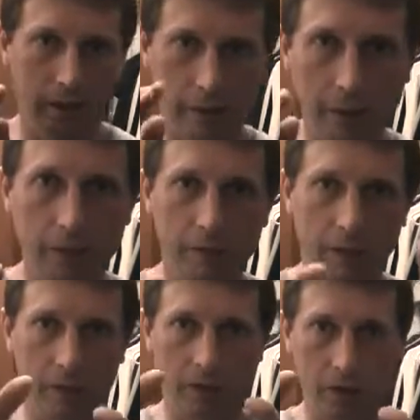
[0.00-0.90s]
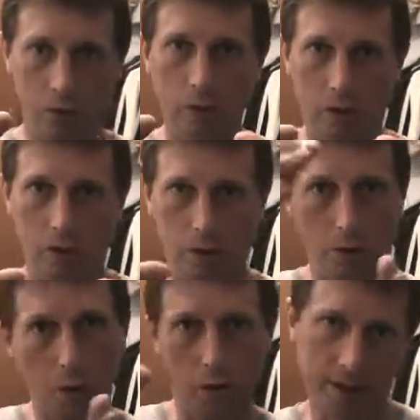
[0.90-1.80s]
leave the structure of
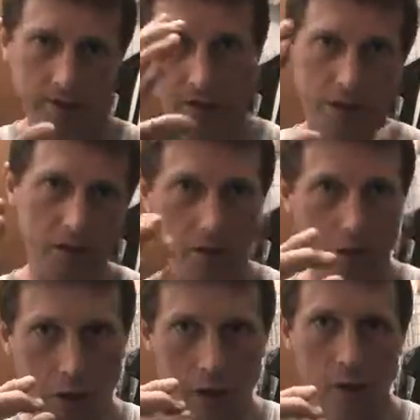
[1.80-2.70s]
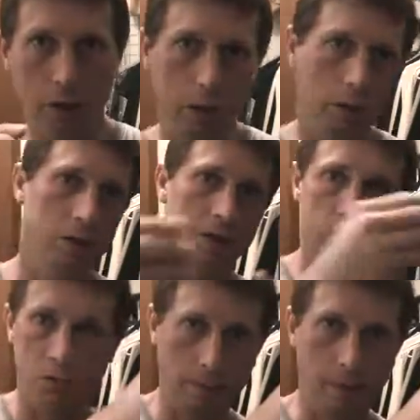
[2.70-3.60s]
the organization that you're in to go to
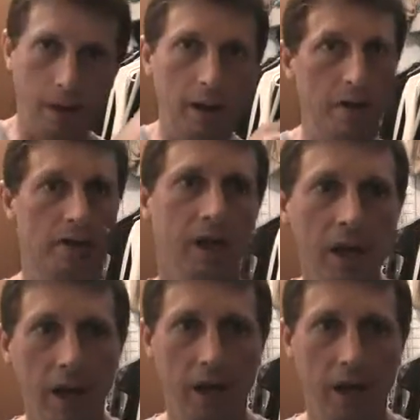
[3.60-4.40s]
somewhere else,